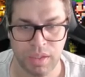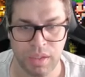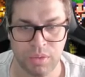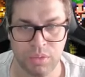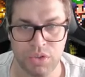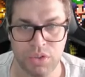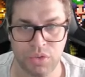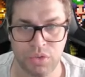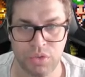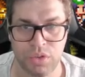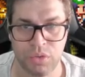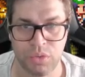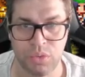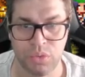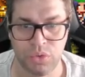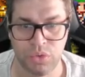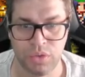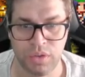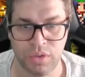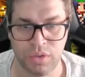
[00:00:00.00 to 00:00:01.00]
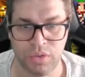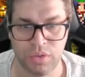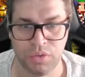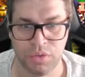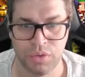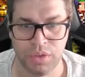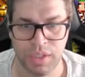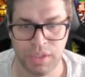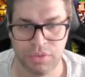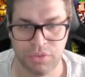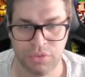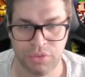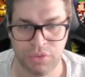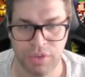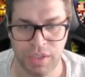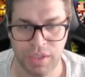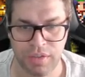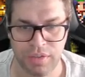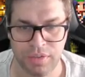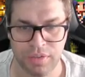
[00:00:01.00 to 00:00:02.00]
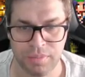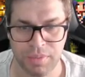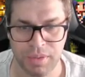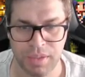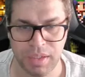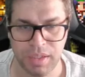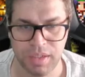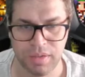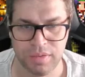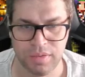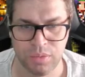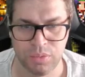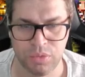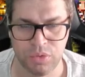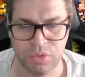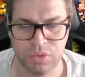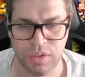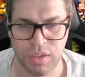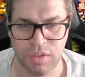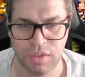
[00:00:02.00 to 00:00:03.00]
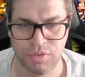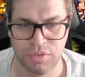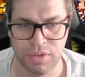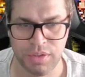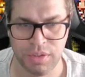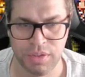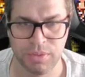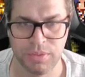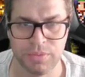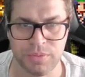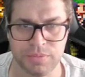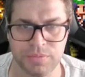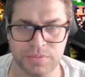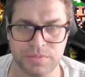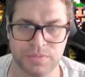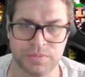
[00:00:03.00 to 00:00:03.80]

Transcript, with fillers: I could just use uh, Silverlight Fangs, but I guess I'll save a little.